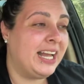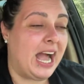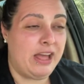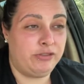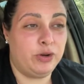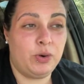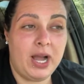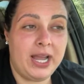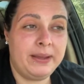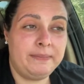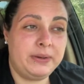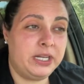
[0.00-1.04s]
I don't know
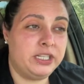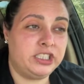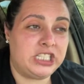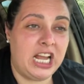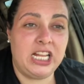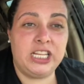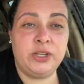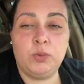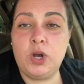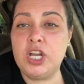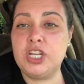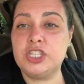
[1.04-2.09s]
why, but Sally
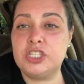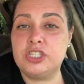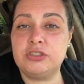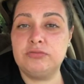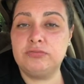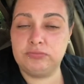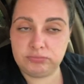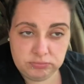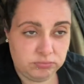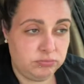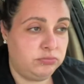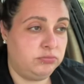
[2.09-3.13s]
was
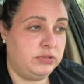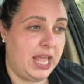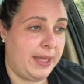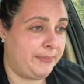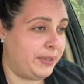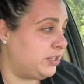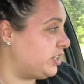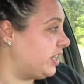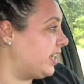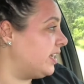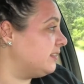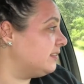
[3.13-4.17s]
that bitch, I
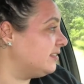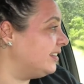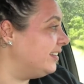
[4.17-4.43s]
guess.